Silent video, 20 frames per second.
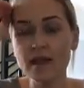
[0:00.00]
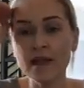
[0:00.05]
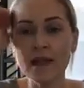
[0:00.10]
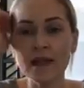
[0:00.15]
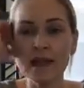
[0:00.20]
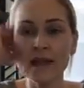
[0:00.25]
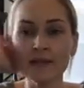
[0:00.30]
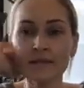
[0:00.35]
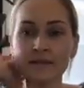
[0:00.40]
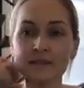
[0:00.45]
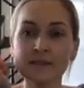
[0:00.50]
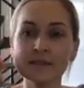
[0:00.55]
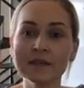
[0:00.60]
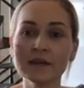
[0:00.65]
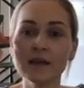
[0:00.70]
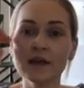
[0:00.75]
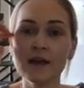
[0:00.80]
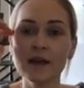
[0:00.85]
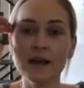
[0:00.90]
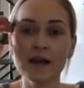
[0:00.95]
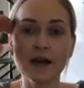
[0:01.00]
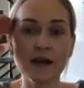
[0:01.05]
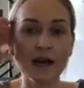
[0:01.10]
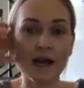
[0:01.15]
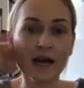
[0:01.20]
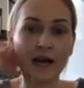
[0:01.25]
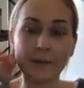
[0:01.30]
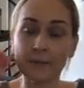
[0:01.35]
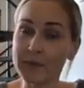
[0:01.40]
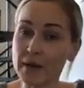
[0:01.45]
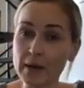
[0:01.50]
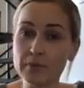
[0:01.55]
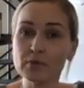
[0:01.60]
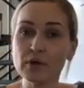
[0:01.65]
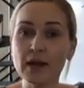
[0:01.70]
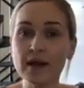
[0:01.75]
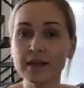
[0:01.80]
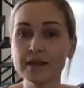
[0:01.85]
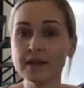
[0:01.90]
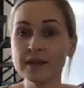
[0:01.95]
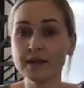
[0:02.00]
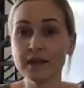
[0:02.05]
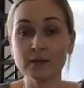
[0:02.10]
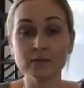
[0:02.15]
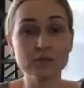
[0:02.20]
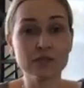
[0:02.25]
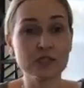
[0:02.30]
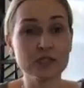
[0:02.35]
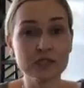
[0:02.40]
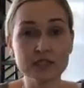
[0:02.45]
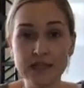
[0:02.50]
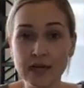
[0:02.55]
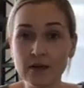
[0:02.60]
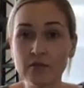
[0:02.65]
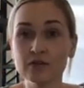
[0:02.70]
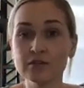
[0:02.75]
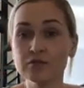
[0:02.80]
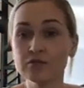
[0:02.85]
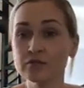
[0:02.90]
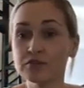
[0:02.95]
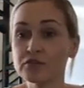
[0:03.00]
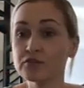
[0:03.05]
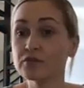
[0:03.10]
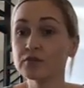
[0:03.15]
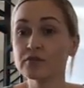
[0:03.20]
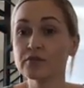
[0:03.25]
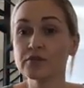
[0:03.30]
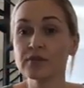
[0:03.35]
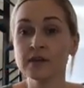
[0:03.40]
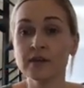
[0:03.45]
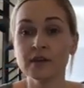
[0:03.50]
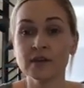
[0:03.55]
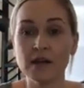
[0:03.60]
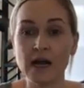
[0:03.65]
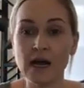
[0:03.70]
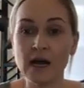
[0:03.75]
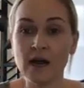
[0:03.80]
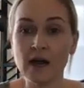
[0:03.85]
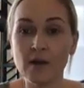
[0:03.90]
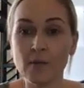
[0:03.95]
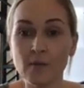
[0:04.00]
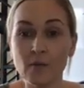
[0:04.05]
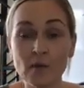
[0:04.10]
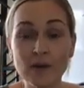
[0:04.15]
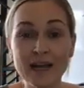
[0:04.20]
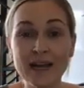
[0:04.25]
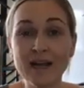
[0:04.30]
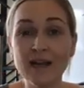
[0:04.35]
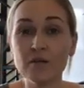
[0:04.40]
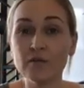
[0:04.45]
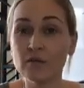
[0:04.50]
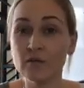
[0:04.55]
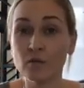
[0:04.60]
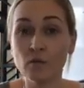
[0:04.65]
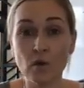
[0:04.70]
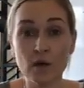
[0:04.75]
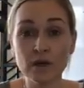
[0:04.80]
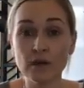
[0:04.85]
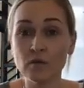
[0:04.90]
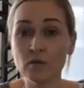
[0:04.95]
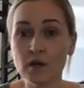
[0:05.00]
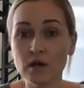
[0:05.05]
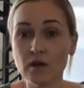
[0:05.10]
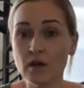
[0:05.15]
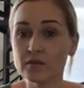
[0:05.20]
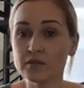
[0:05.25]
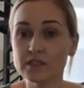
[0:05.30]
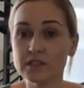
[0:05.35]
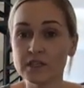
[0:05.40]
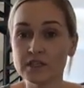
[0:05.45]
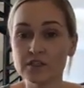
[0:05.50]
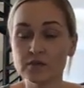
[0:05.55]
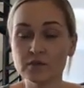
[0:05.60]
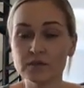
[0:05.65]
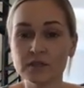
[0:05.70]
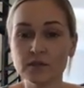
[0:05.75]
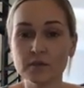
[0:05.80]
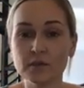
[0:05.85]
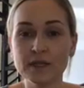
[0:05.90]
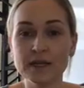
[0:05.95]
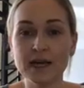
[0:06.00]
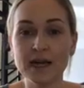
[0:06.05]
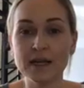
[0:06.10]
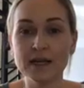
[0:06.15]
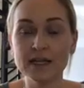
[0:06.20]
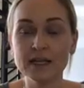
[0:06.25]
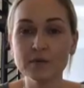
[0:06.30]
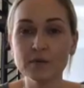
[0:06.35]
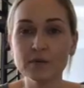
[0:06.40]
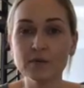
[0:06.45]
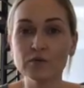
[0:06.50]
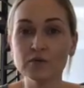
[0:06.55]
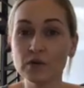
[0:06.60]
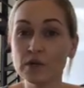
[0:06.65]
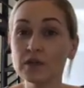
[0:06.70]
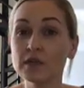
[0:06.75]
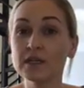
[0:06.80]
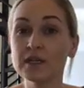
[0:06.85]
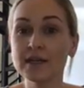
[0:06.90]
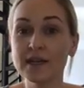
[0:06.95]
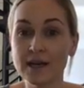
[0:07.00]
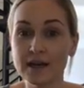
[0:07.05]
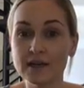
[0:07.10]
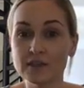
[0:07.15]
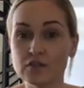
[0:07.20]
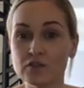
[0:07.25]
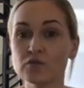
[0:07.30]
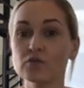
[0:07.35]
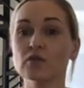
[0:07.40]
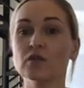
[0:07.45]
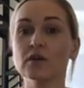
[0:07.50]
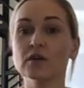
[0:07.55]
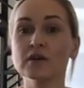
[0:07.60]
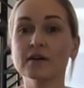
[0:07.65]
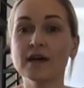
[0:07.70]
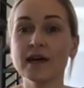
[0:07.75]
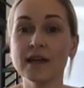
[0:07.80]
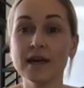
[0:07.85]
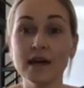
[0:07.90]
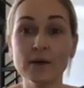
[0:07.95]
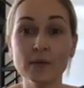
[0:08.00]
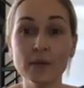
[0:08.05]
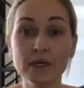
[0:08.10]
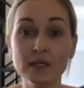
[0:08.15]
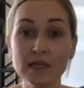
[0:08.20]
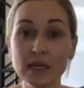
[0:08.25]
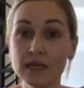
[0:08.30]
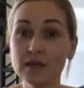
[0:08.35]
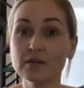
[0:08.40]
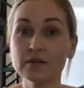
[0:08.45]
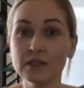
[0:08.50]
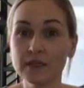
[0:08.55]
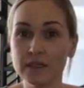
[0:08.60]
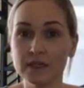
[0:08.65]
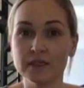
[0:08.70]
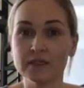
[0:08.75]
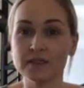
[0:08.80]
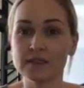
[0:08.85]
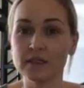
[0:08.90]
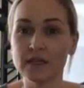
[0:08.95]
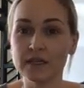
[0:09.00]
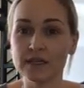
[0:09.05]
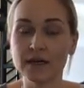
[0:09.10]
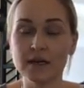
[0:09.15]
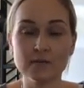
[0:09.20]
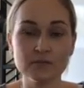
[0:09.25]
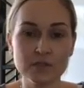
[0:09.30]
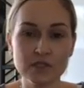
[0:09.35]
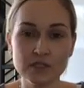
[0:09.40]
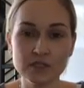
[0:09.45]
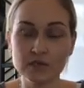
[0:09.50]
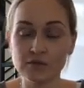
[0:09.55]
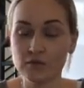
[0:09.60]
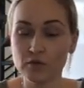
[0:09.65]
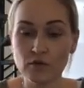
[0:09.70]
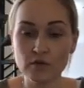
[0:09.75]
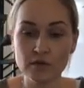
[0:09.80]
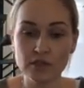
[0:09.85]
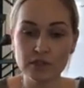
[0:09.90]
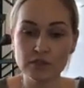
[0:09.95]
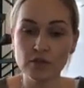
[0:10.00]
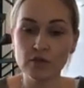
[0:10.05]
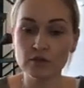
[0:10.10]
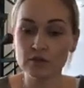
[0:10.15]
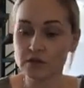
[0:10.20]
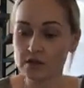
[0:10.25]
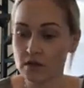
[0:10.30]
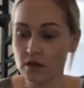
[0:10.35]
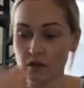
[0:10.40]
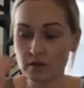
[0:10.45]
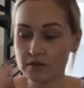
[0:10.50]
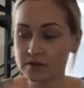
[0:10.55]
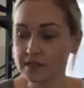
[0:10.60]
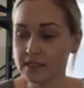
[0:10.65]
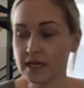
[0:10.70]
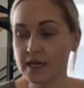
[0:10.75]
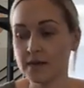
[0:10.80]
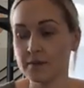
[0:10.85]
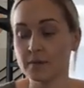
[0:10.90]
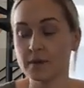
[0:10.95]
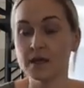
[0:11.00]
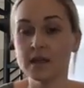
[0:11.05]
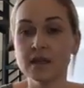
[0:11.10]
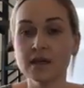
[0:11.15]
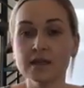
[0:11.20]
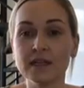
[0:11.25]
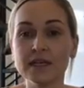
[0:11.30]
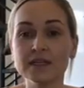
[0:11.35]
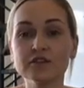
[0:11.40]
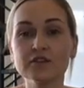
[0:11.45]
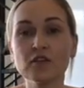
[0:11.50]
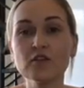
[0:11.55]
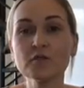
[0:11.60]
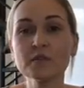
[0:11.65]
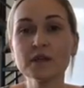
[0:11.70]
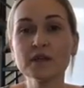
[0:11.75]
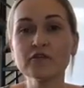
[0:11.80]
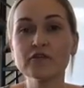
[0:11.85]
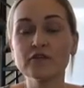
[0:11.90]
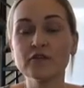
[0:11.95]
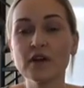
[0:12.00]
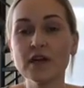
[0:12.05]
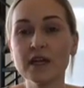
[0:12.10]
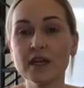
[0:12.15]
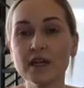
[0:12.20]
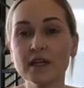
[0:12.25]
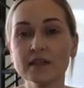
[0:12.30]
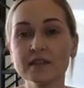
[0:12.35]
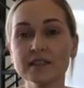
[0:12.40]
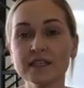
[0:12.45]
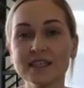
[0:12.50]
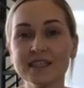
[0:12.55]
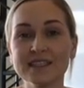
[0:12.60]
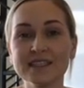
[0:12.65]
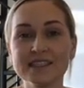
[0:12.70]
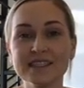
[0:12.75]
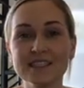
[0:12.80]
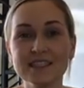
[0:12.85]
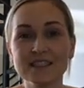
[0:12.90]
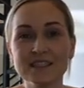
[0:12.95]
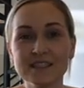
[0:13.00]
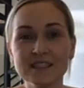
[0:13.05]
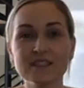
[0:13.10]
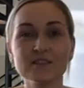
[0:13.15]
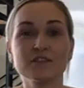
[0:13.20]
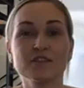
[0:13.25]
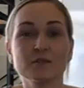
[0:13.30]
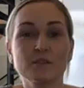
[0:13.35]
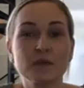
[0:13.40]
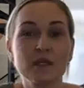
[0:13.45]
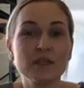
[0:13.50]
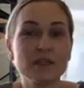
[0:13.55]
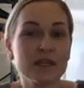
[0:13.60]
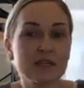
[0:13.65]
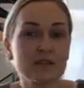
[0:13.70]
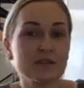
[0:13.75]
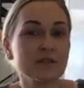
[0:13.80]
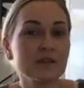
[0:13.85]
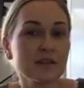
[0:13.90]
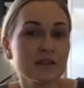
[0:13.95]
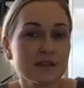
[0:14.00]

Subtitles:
And I'm not bragging. I'm just telling you the truth. When I have a one-on-one conversation with somebody, I keep it really casual and I'm hilarious. Like, I'm just throwing jokes all the time. Like, don't be afraid to just be like,